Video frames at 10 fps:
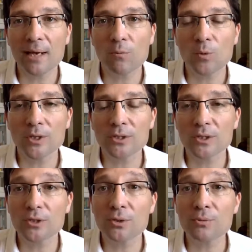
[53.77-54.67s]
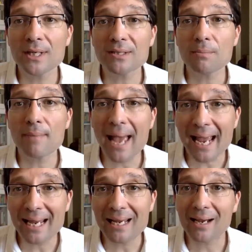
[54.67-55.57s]
It was Theresa
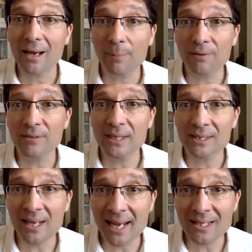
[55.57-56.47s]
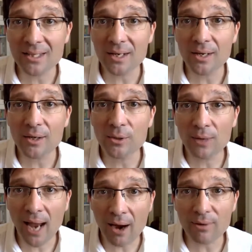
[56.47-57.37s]
May, a couple of years later, who
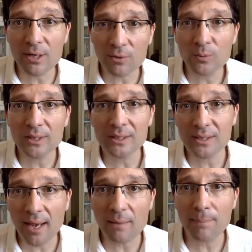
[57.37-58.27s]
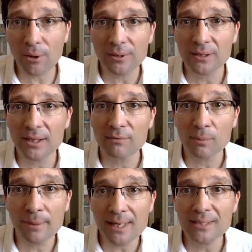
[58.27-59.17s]
carried on with the same policy of
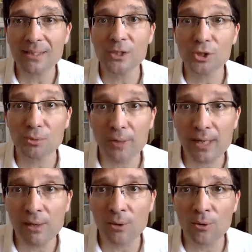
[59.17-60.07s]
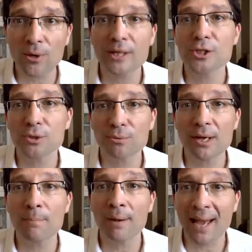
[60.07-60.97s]
appeasing Sharia law and
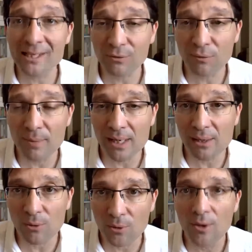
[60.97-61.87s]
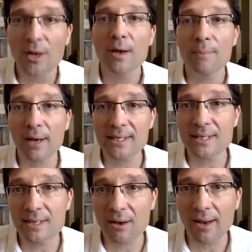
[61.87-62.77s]
Sharia blasphemy law by
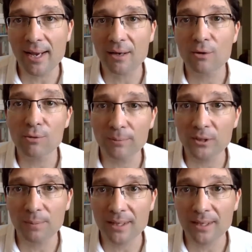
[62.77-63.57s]
denying Robert